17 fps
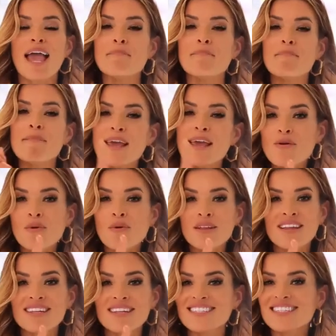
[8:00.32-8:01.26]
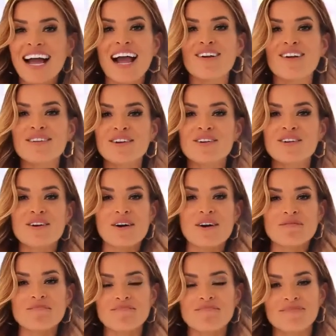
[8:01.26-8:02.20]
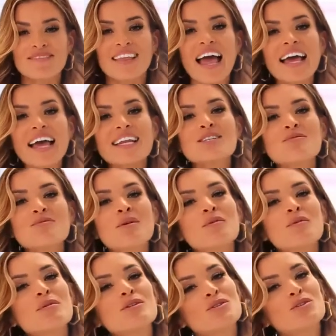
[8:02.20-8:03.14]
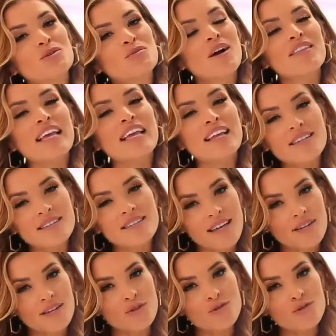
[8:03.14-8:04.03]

and make one that's entirely your own. That is what we do on the Inside of